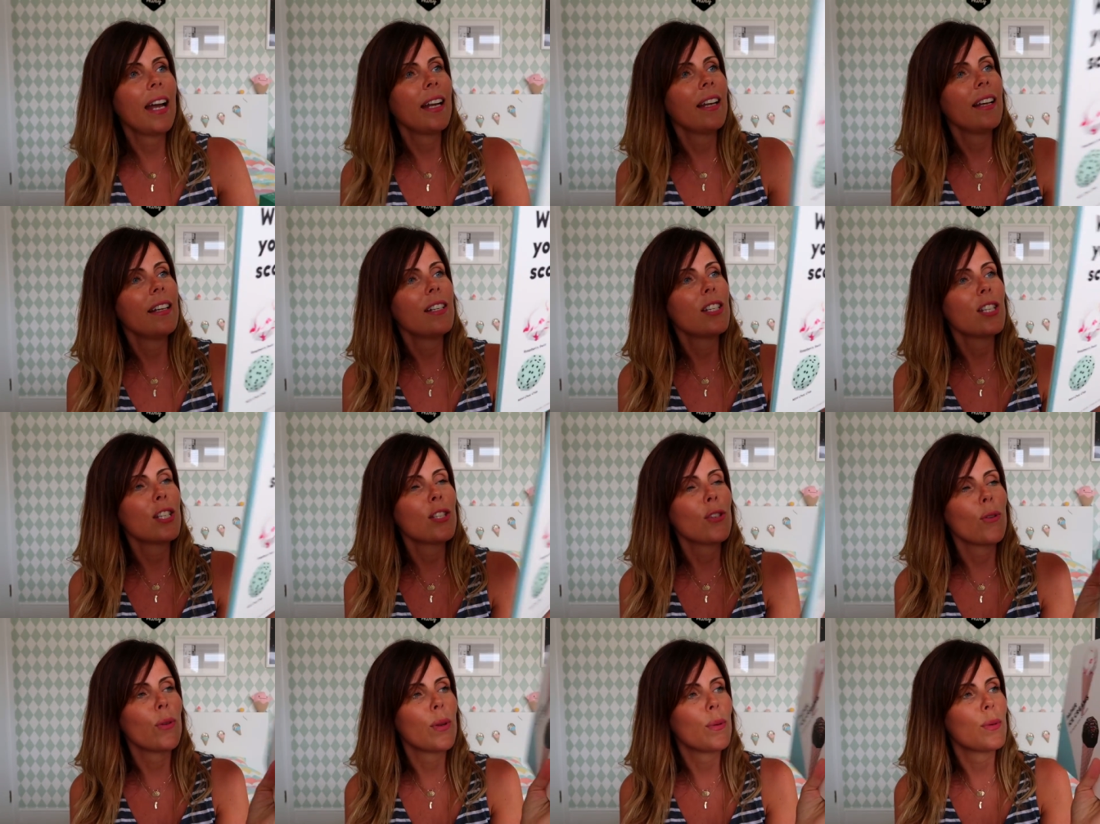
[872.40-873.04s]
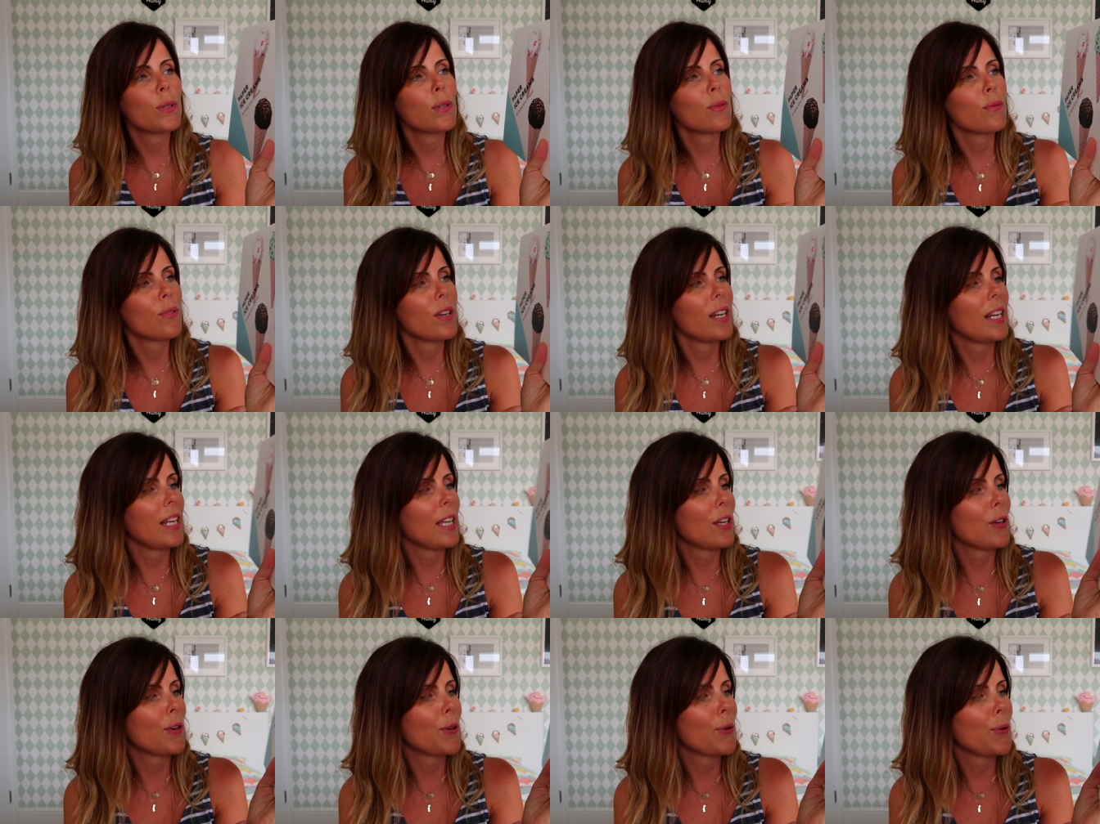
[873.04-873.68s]
And I just thought it was a
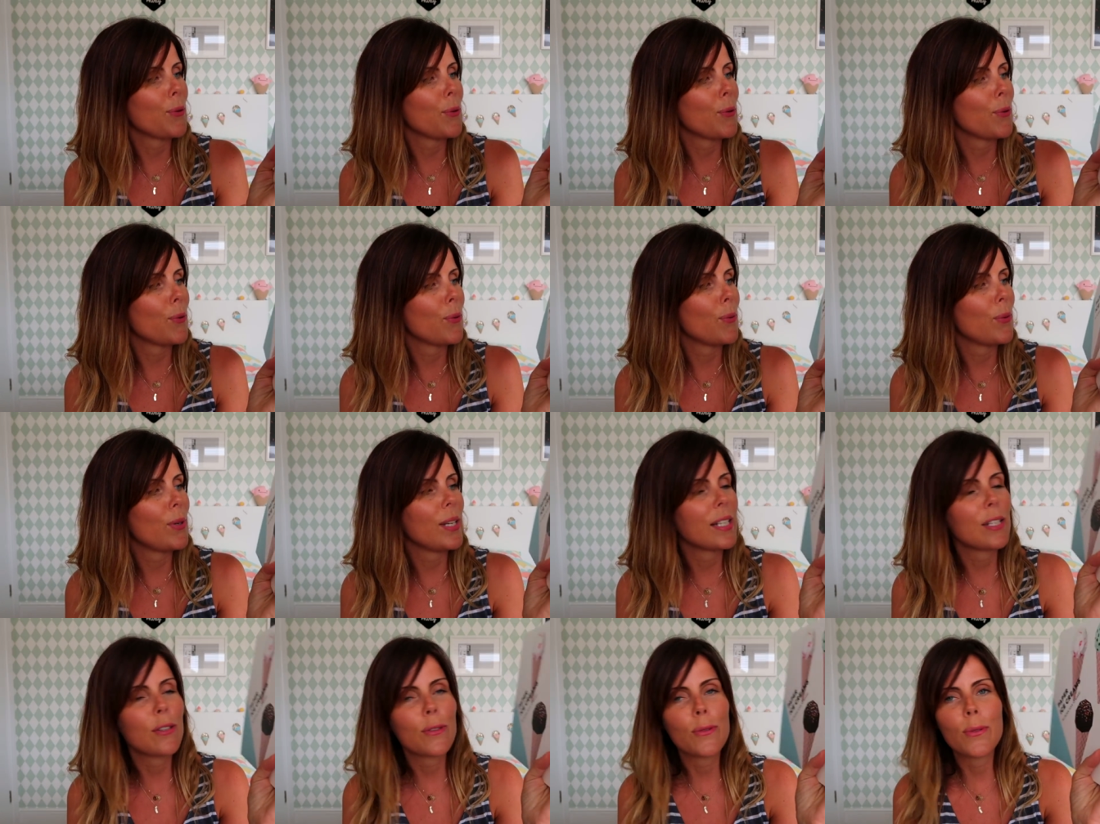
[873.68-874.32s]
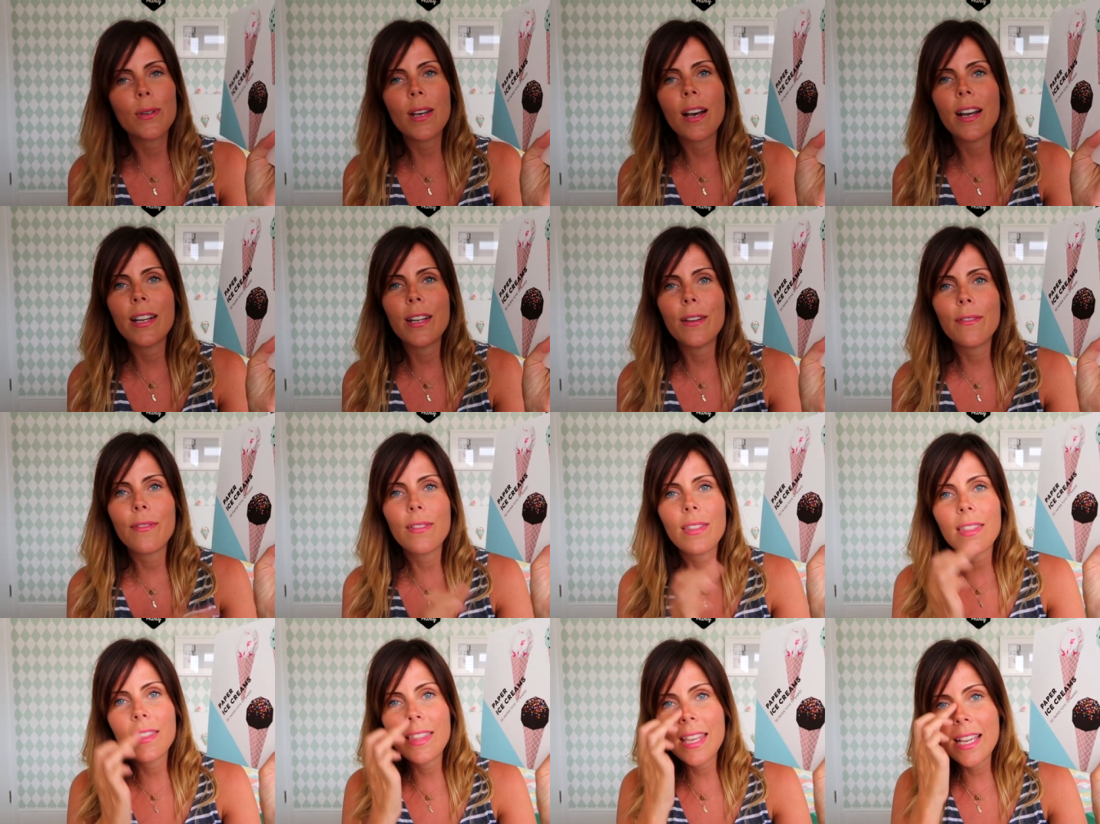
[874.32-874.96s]
really cool little kind of
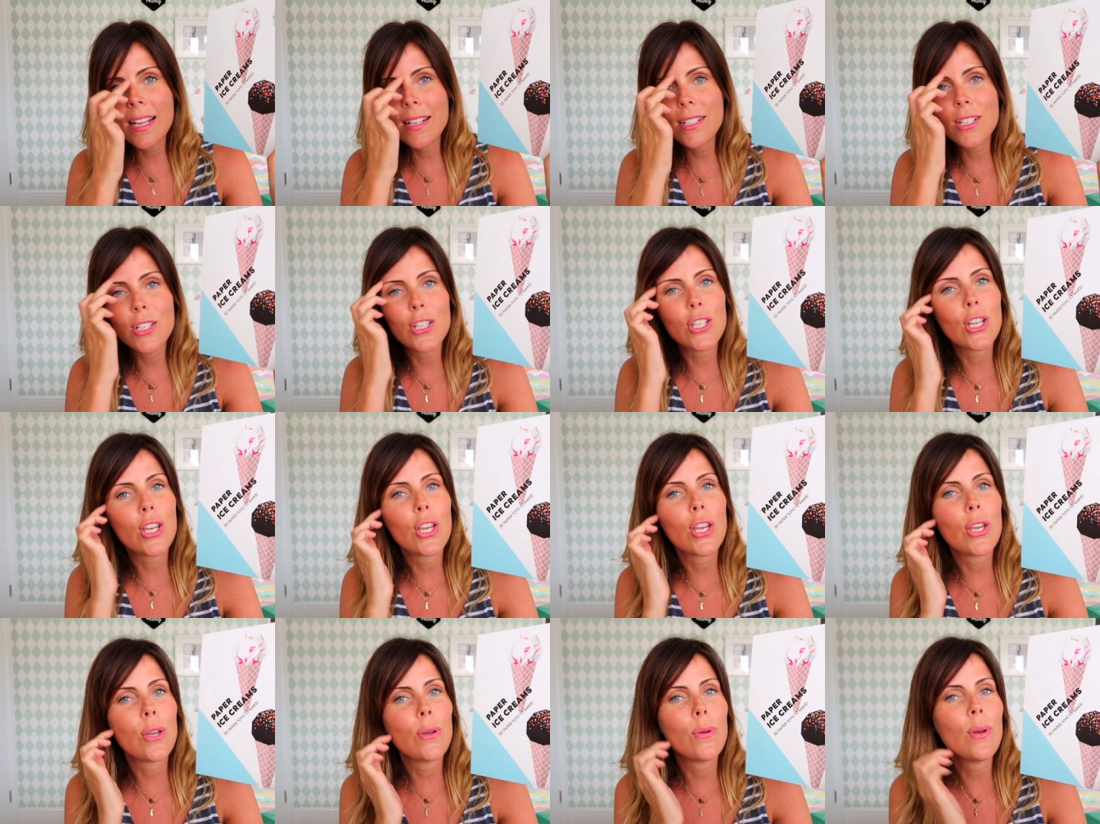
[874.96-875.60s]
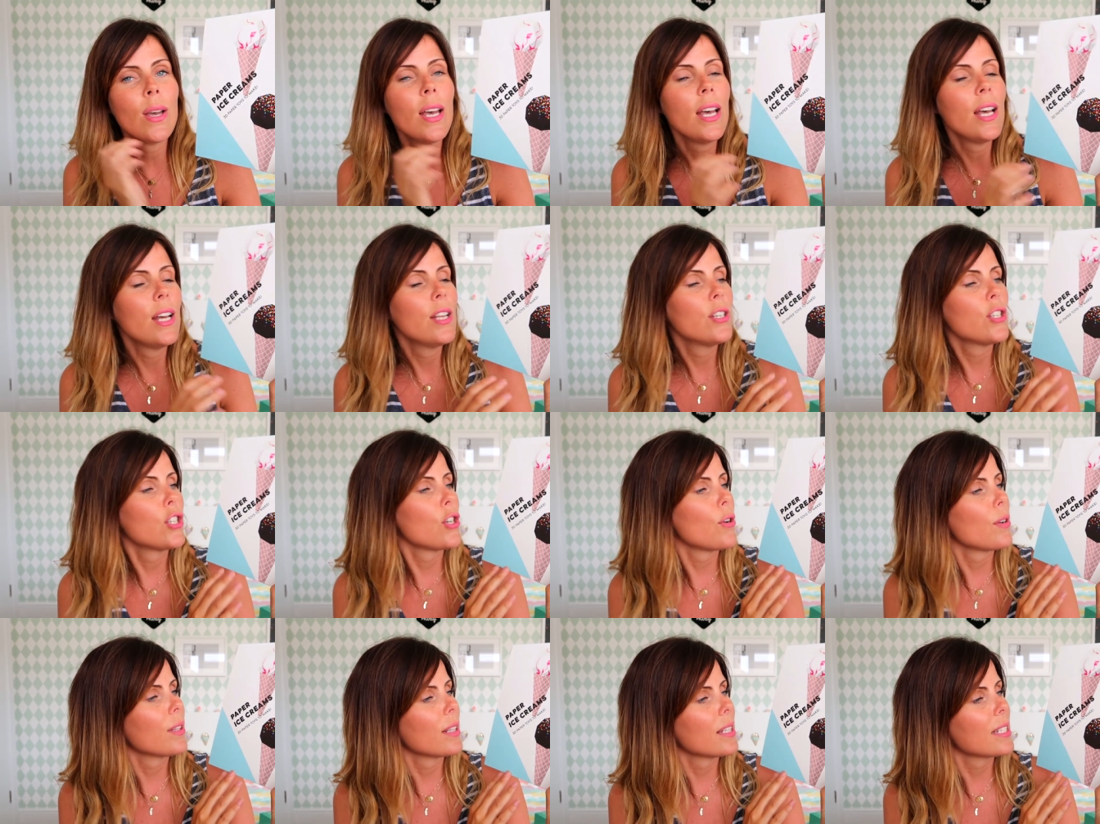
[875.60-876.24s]
thing to do
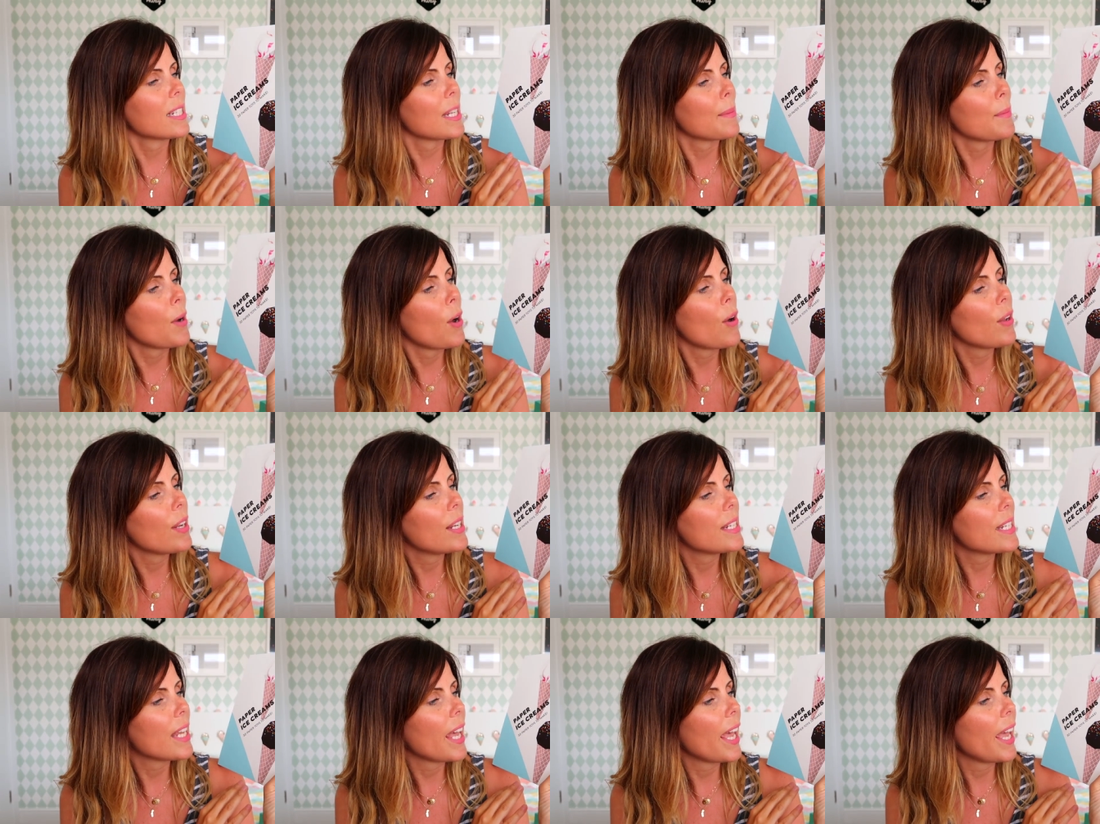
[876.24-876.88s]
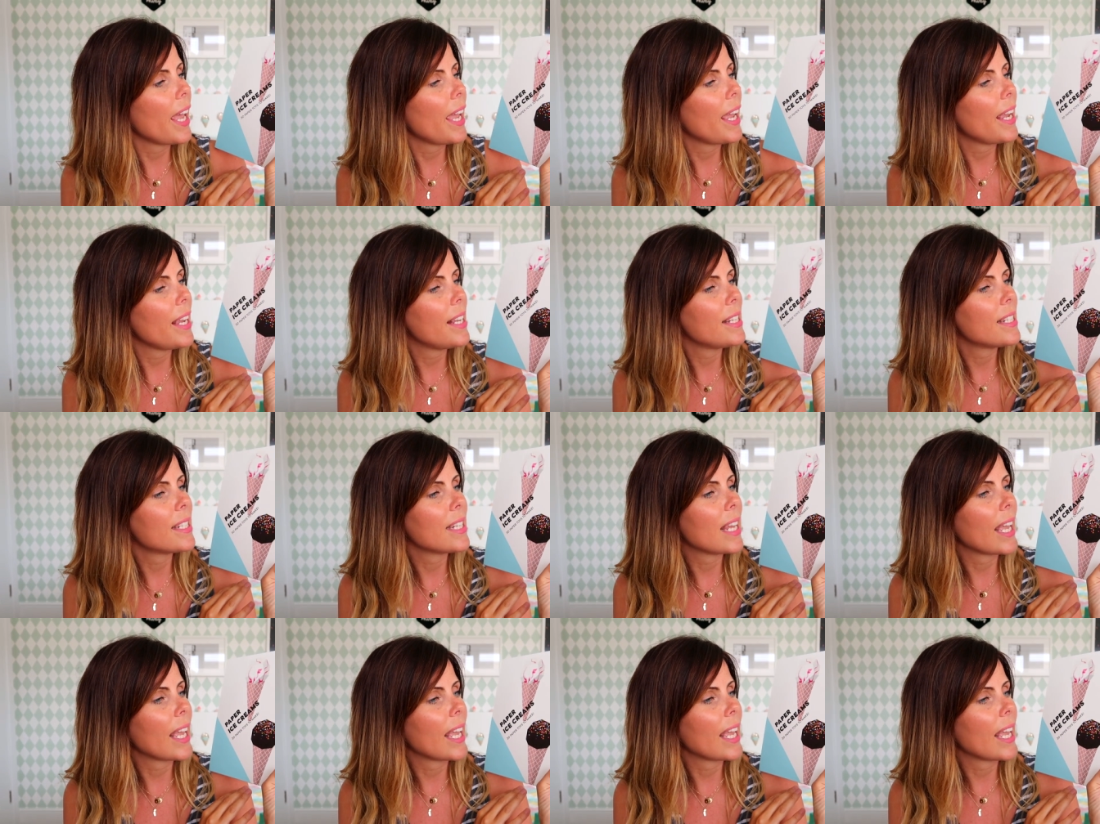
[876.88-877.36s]
during the summer holidays.